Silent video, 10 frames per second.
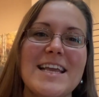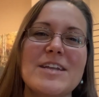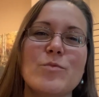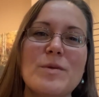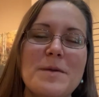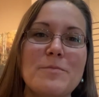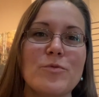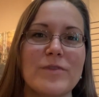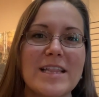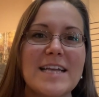And when people
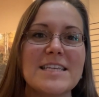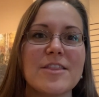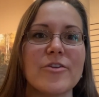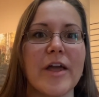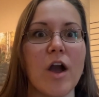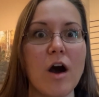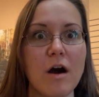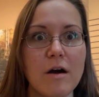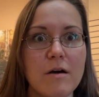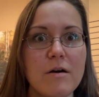realize that, they're like,
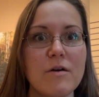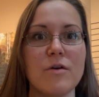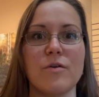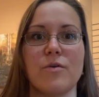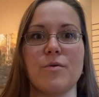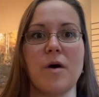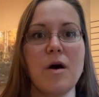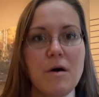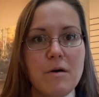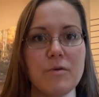
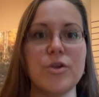oh,